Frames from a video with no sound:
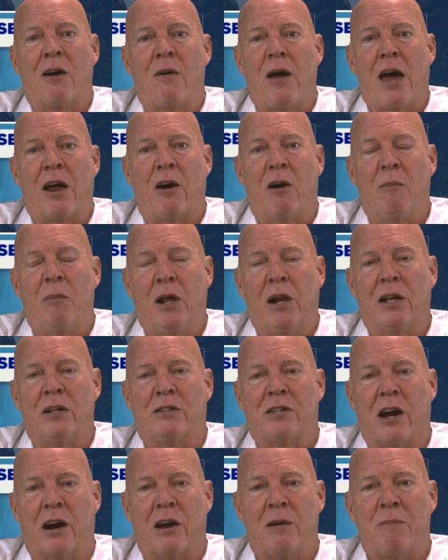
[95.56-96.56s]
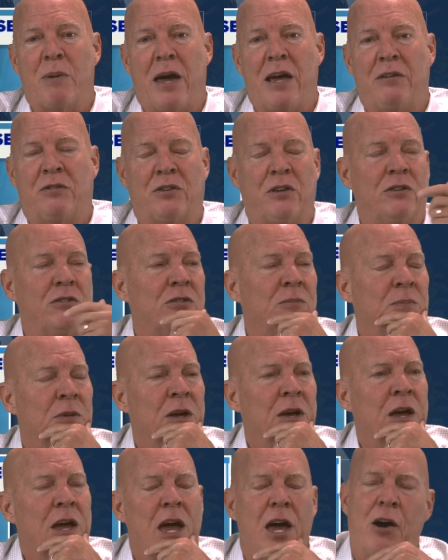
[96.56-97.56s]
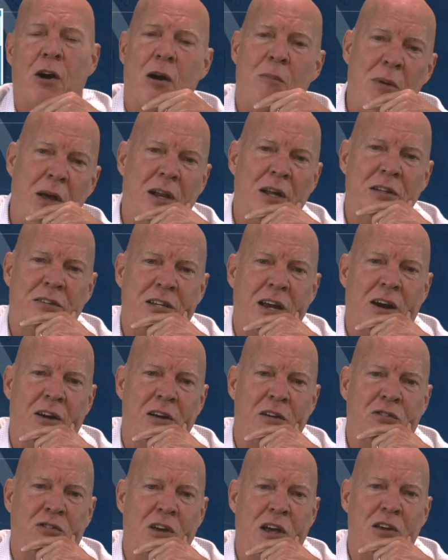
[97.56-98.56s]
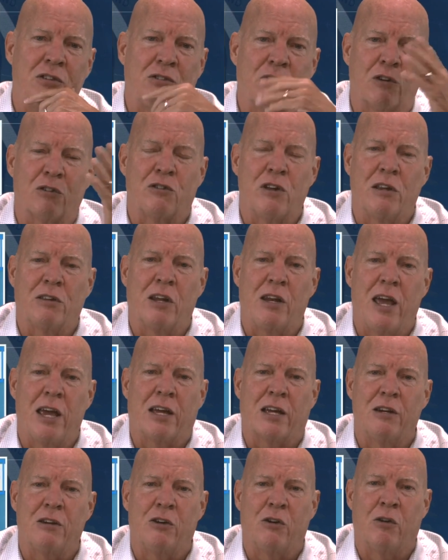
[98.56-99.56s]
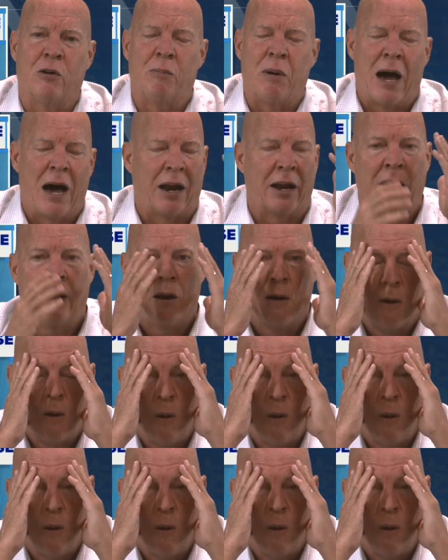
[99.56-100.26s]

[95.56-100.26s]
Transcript: around our military bases, and our military says there's nothing they can do about it.